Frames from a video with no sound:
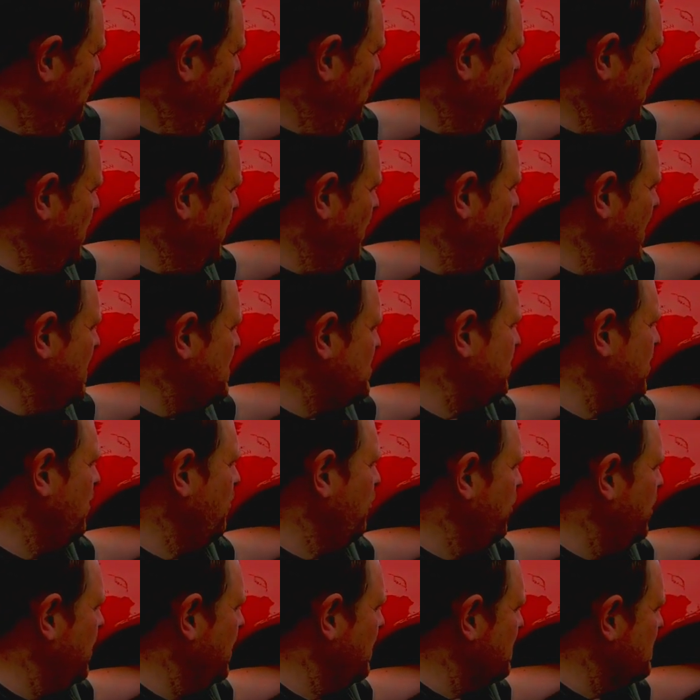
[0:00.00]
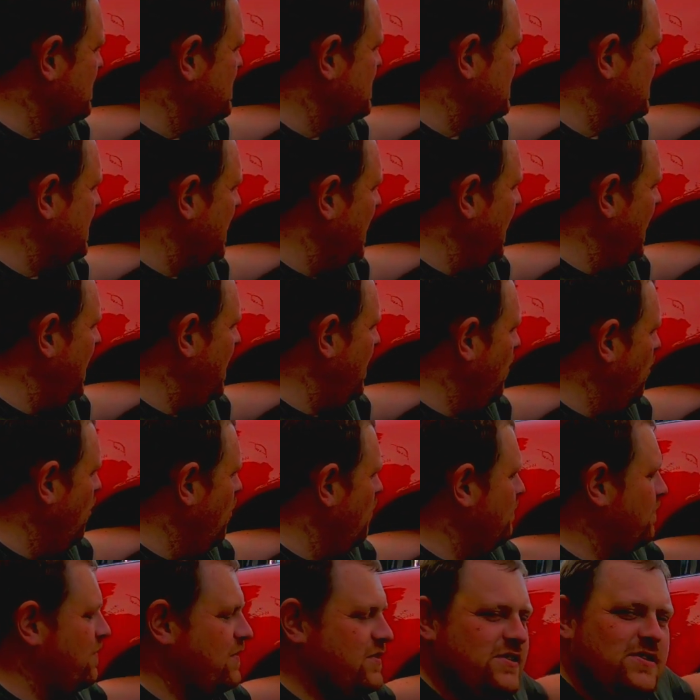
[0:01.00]
when you actually look at the state
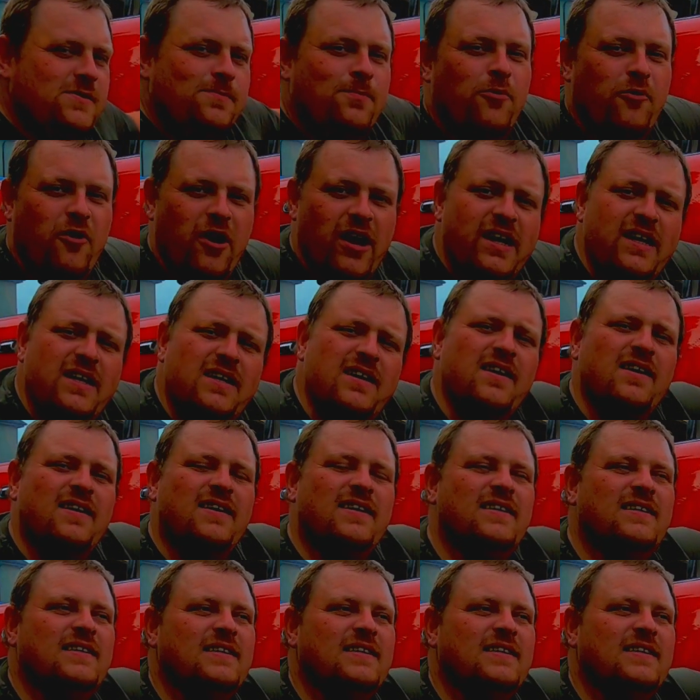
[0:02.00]
of the spring,